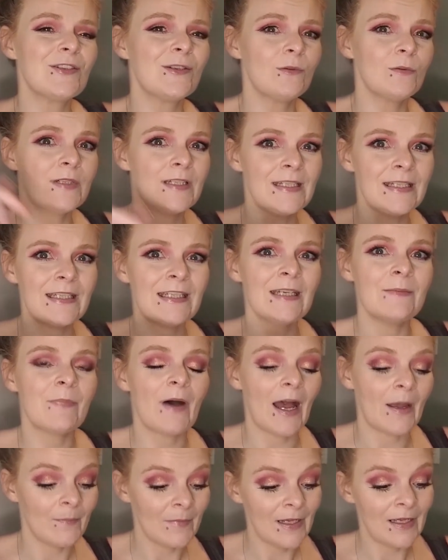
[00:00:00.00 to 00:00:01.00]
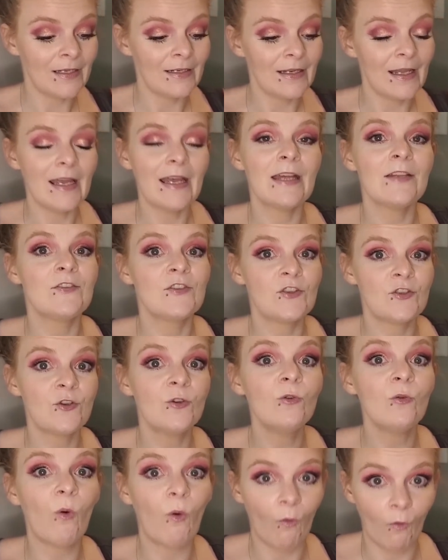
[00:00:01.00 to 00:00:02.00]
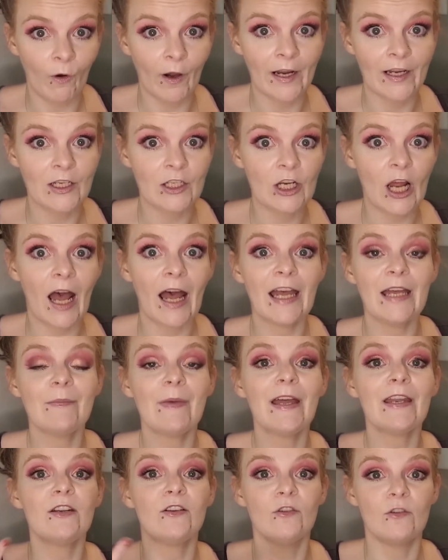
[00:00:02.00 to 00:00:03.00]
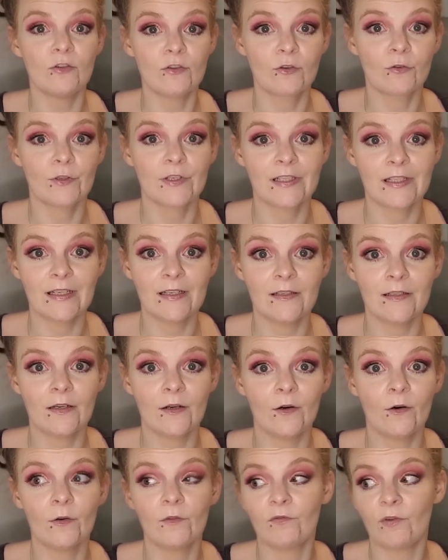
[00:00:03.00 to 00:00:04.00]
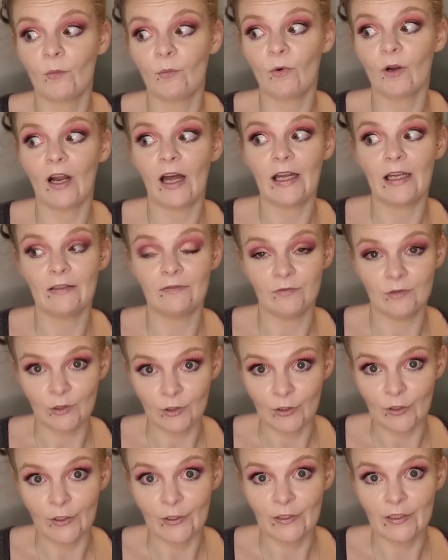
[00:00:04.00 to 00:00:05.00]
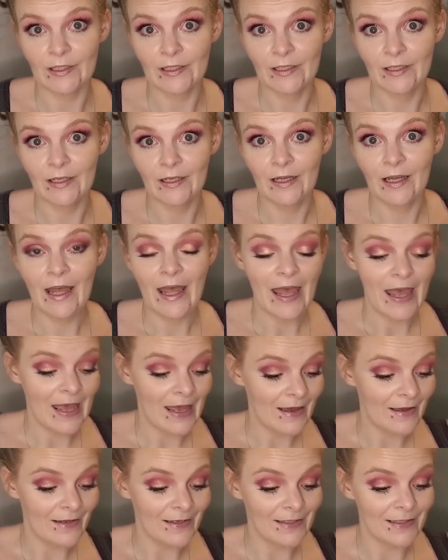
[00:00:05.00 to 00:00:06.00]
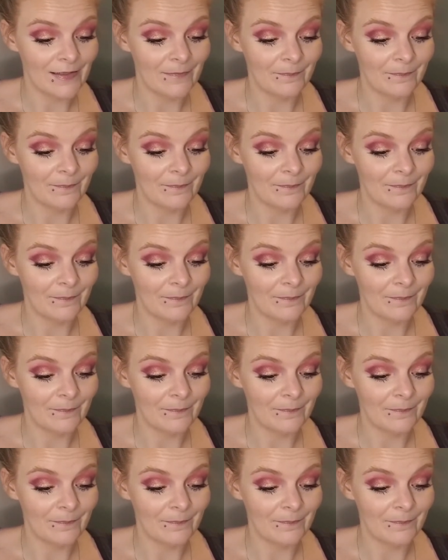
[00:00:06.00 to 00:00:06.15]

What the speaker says: deep. I mean, it's too orange. I am a neutral skin tone from what I have learned, and